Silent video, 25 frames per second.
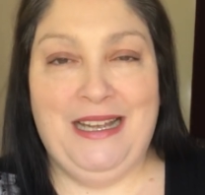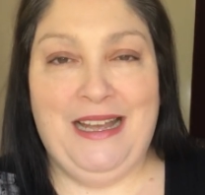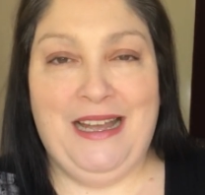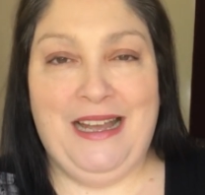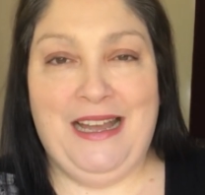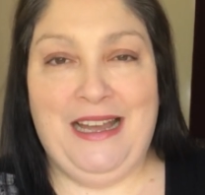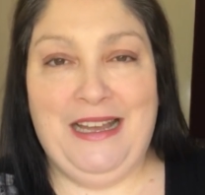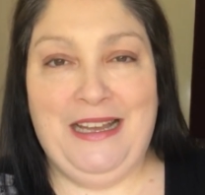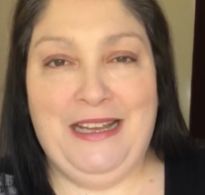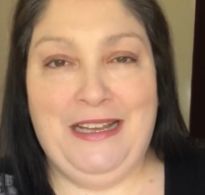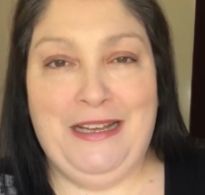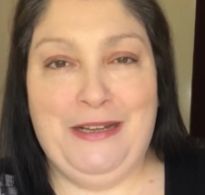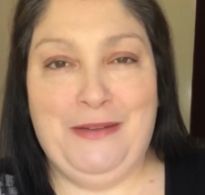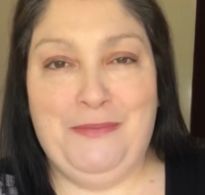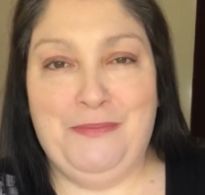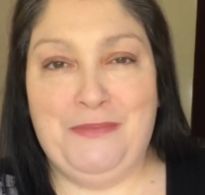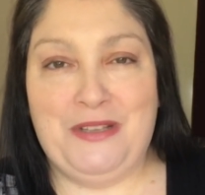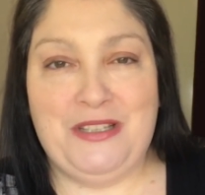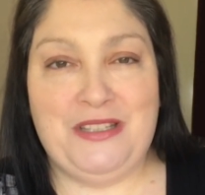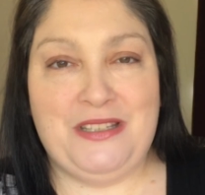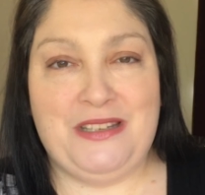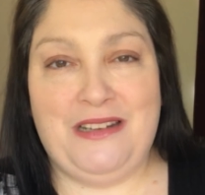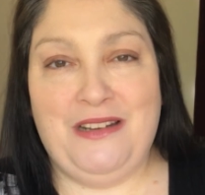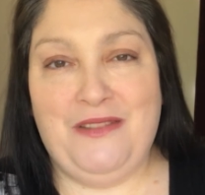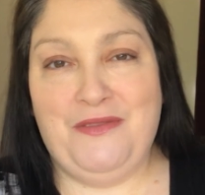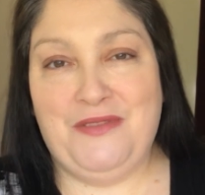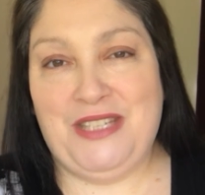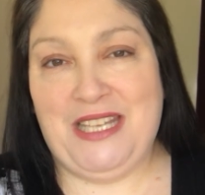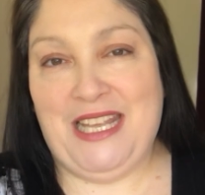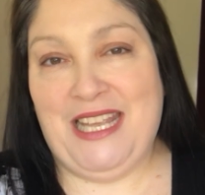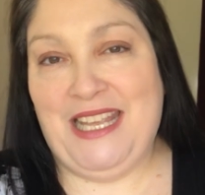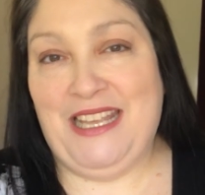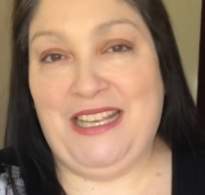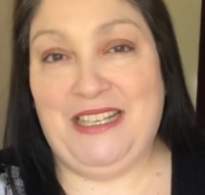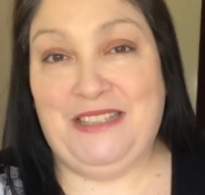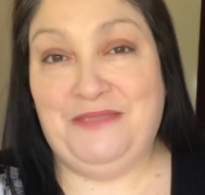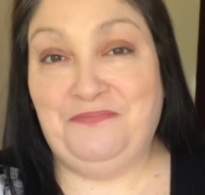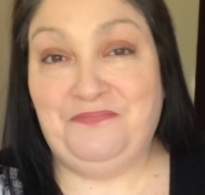because I'd love to
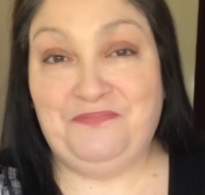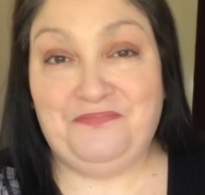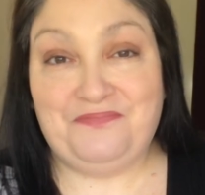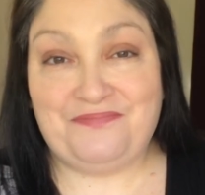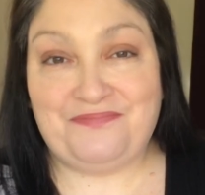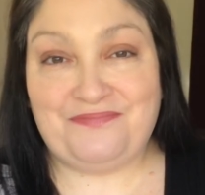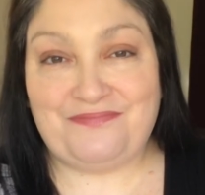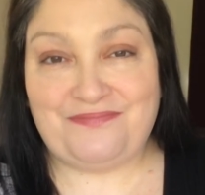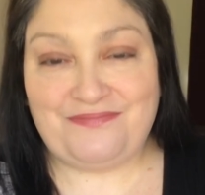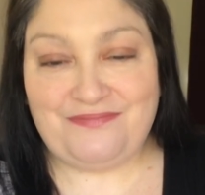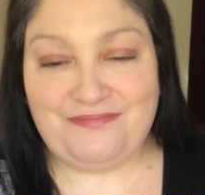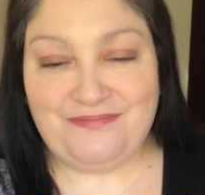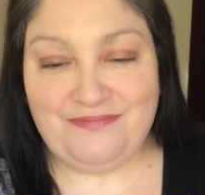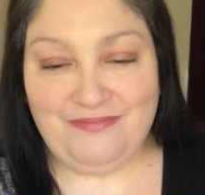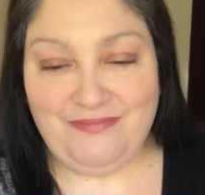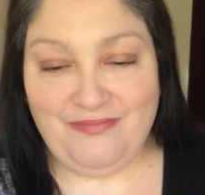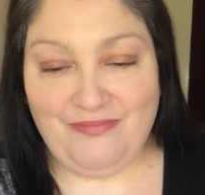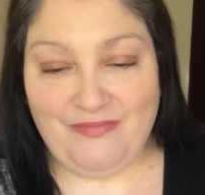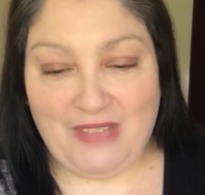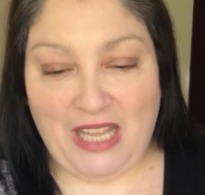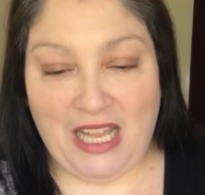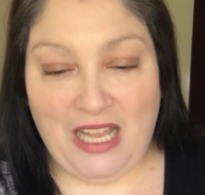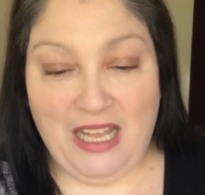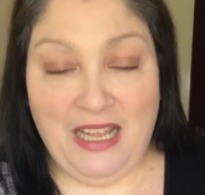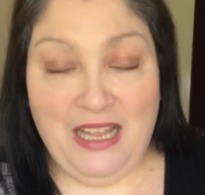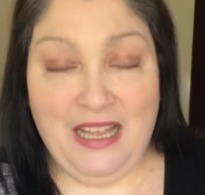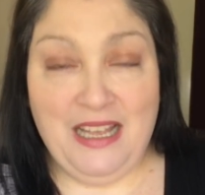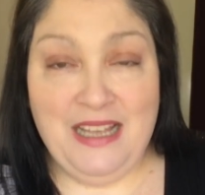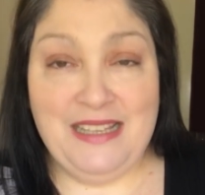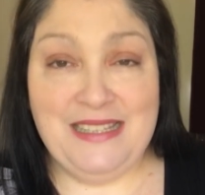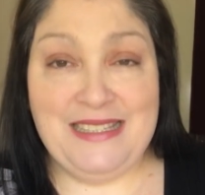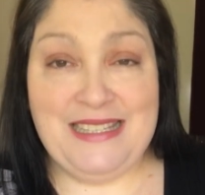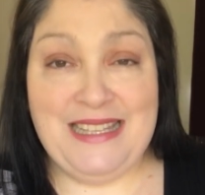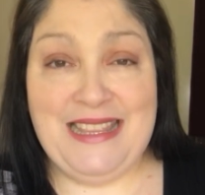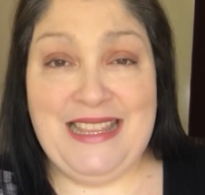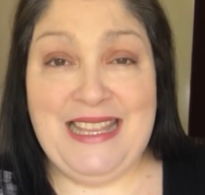hear. So